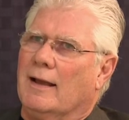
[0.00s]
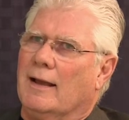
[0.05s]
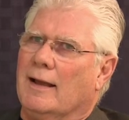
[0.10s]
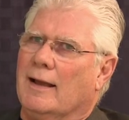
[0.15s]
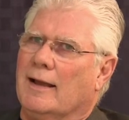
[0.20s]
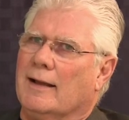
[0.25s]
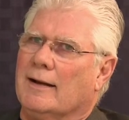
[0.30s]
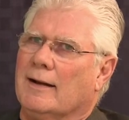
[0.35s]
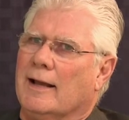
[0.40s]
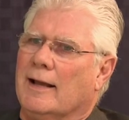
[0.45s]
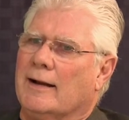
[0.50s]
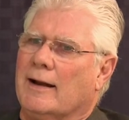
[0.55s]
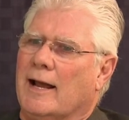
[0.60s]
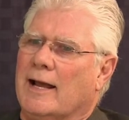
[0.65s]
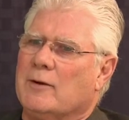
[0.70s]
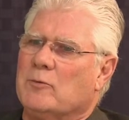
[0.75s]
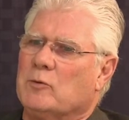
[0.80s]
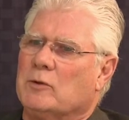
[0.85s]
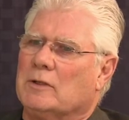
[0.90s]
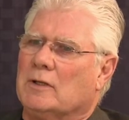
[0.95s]
and
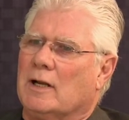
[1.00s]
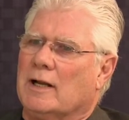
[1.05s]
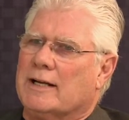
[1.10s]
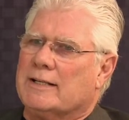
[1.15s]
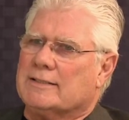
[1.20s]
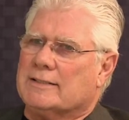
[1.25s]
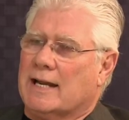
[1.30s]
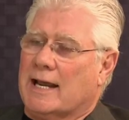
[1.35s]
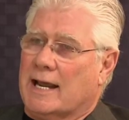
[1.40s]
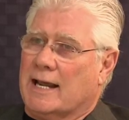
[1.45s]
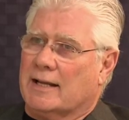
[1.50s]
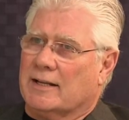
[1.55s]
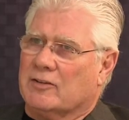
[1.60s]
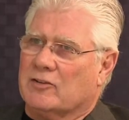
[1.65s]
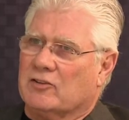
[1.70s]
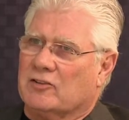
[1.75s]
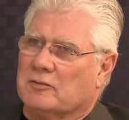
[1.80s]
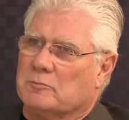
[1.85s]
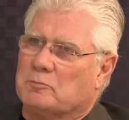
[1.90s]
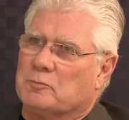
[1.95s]
I would like to
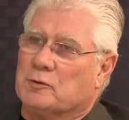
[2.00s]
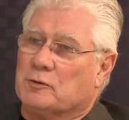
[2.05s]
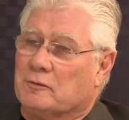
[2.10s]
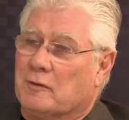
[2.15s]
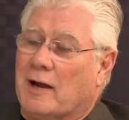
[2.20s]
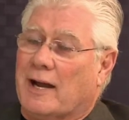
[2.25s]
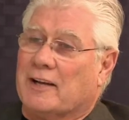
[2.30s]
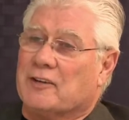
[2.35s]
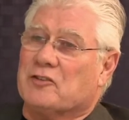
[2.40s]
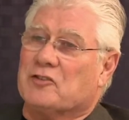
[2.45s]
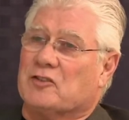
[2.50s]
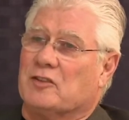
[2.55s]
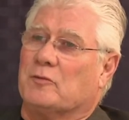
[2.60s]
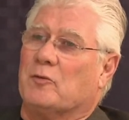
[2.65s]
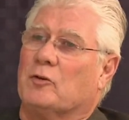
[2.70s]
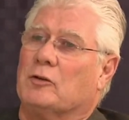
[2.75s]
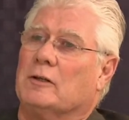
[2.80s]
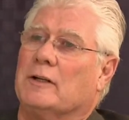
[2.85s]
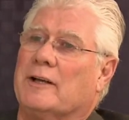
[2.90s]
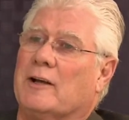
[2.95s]
ask providers of
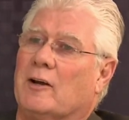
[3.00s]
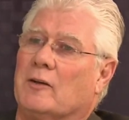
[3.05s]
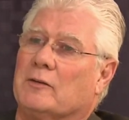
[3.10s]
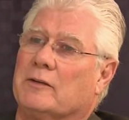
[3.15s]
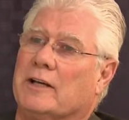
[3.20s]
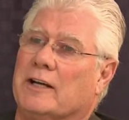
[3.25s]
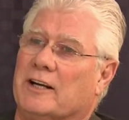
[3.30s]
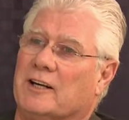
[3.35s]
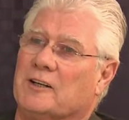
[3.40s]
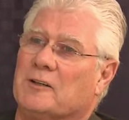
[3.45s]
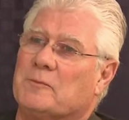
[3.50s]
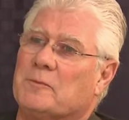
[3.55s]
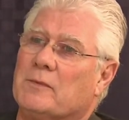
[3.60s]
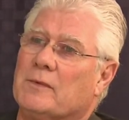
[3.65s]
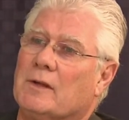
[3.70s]
oral health care,